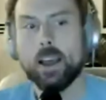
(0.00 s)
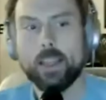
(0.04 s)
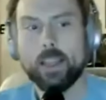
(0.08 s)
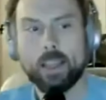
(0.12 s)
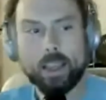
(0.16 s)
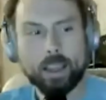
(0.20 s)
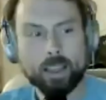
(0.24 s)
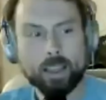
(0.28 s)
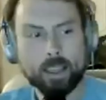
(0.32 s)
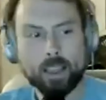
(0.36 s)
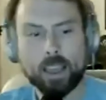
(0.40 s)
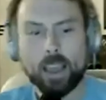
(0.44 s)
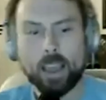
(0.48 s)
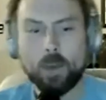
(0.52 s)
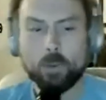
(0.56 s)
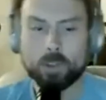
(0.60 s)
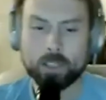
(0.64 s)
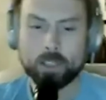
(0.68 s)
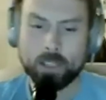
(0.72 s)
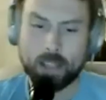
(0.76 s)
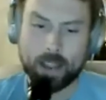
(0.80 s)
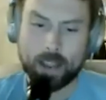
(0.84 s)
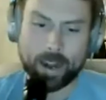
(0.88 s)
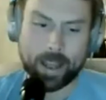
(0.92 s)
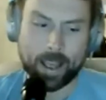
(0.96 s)
He was
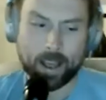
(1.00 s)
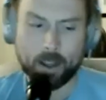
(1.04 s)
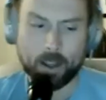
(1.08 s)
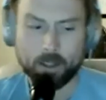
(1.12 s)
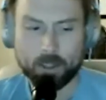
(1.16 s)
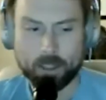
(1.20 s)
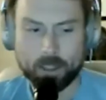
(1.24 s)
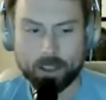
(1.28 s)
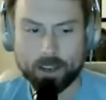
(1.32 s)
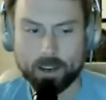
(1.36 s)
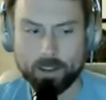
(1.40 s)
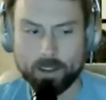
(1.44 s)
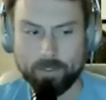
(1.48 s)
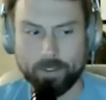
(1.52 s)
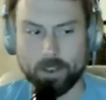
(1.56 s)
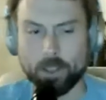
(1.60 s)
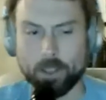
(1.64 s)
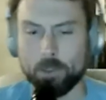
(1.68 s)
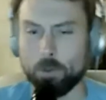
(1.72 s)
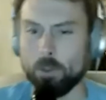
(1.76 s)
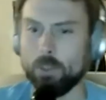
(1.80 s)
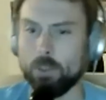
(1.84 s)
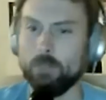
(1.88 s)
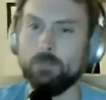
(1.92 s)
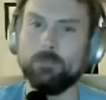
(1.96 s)
not a healthy
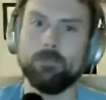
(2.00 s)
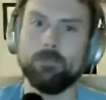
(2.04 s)
individual.